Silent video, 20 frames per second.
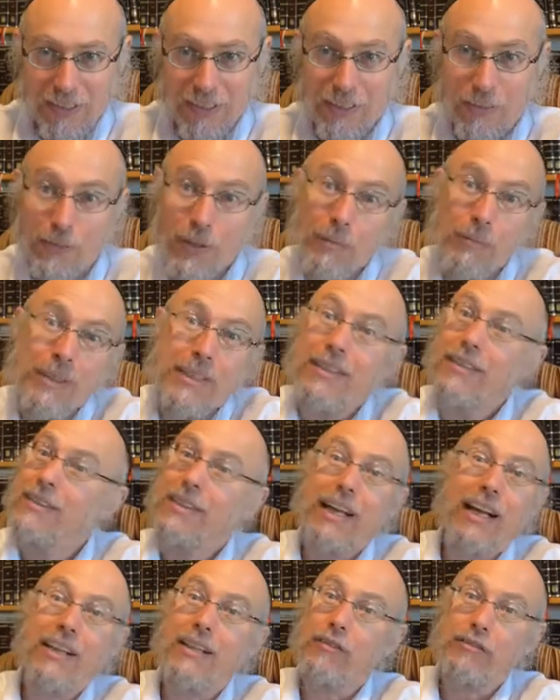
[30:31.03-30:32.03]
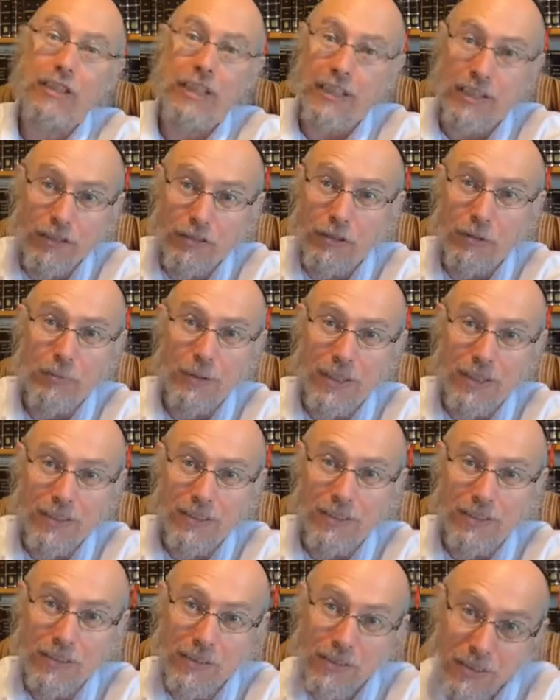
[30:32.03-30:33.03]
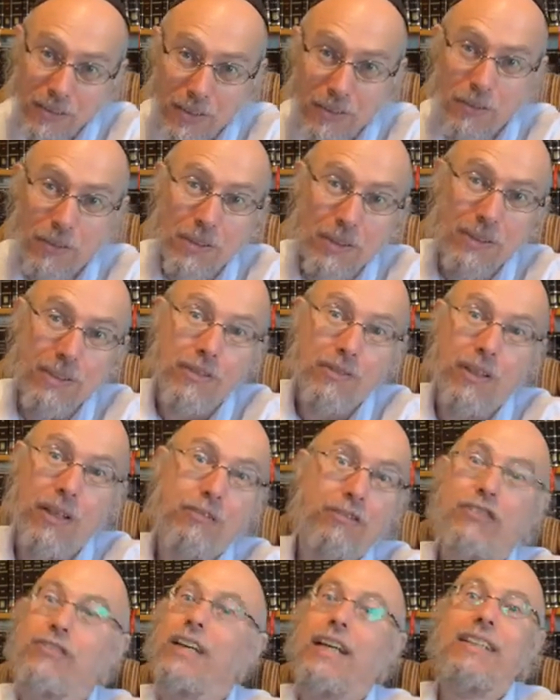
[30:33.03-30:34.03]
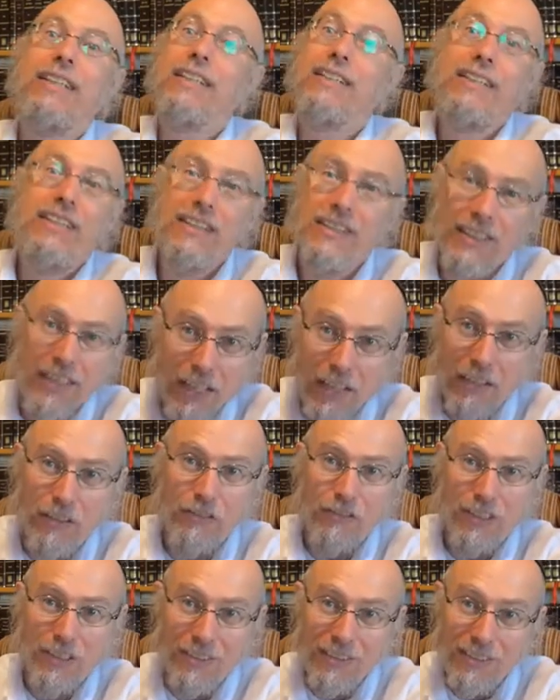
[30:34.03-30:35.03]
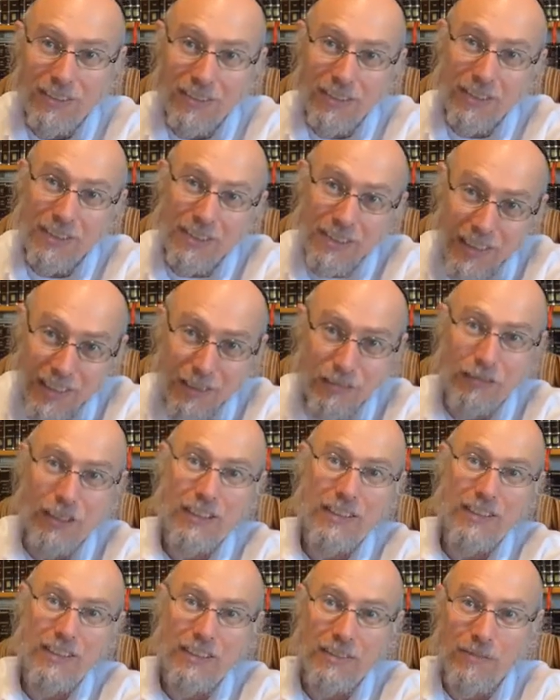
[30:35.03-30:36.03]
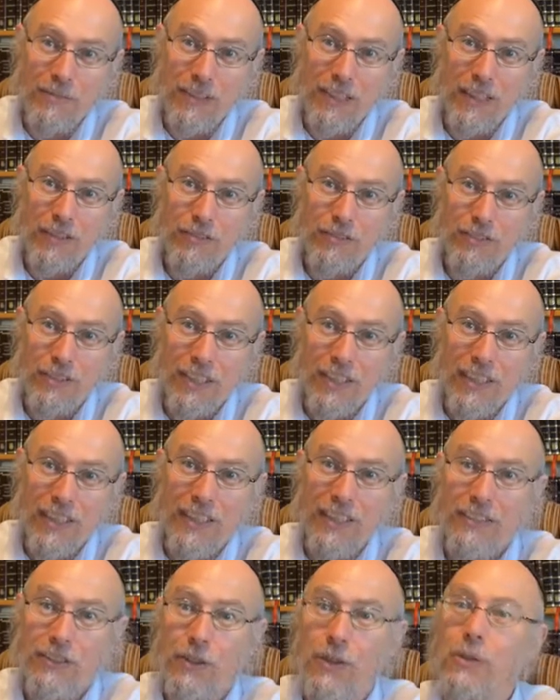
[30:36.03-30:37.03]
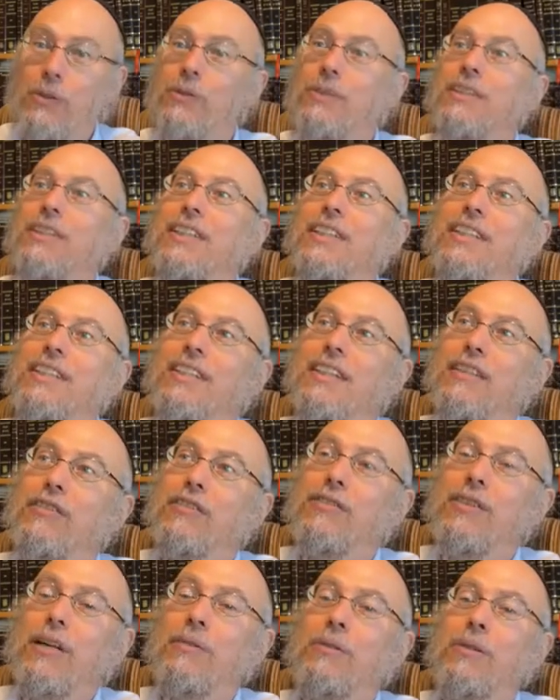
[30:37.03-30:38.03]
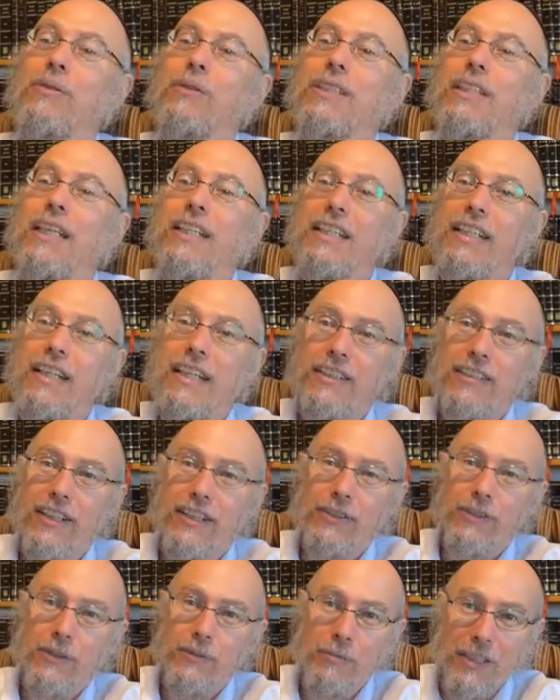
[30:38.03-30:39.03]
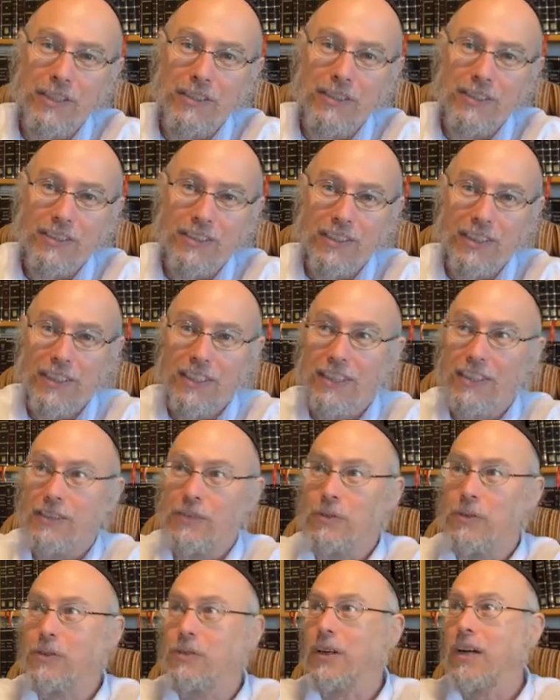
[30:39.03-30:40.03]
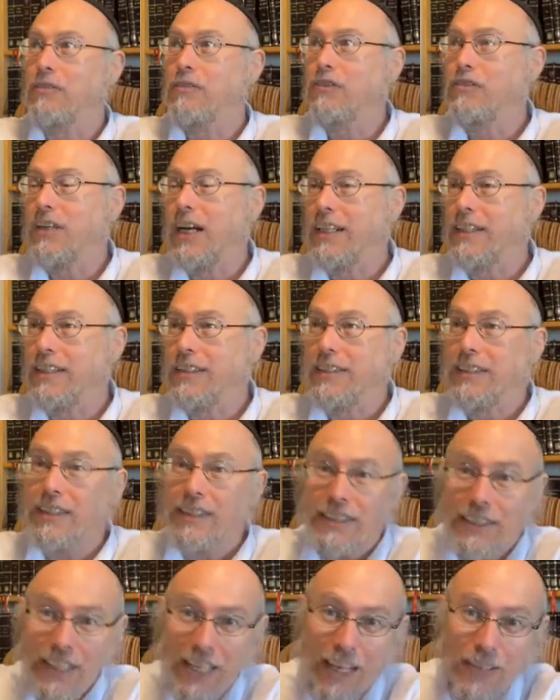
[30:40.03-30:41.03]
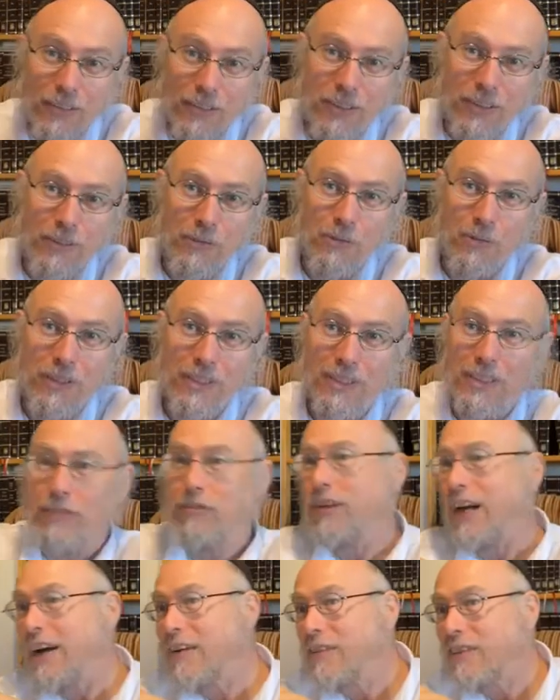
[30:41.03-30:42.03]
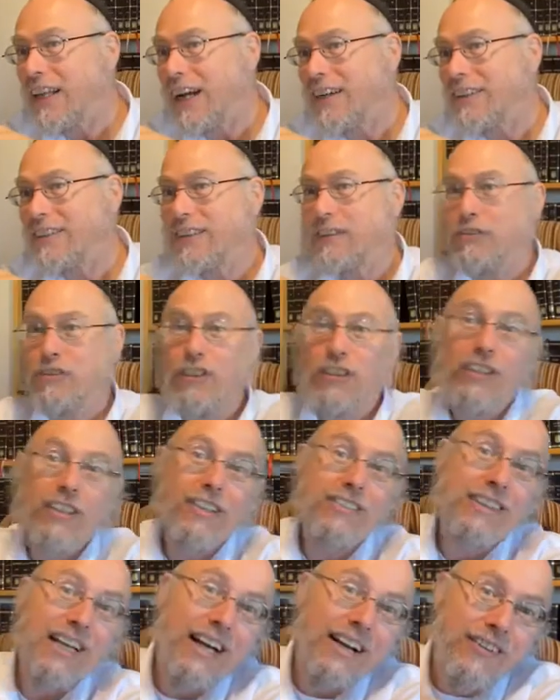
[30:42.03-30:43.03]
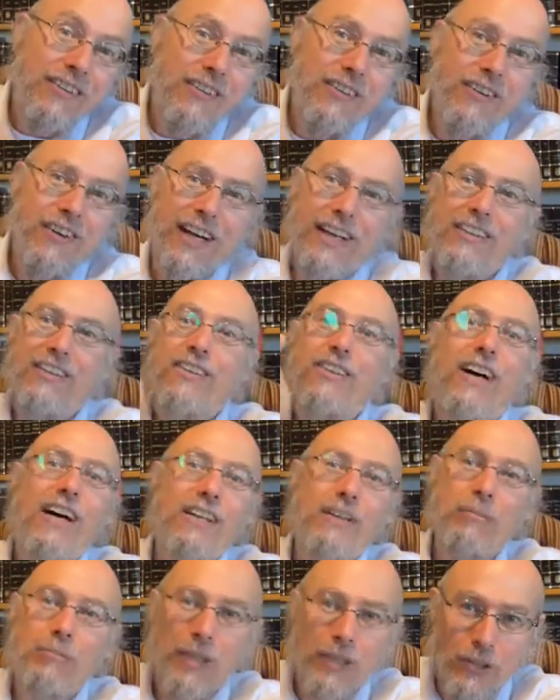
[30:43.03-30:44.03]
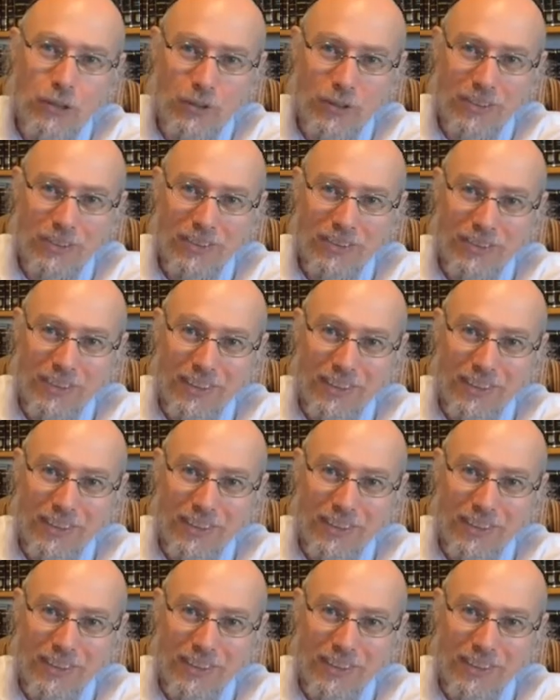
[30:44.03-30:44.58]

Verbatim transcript: The Rebbe didn't elevate everybody. The, the, Rav Avadi didn't elevate. He elevated himself. So is the Rebbe was 8,800 meters. Was Rav Avadia 6,000? Was he 5,000, 4,000? I don't know. I don't know how to measure it.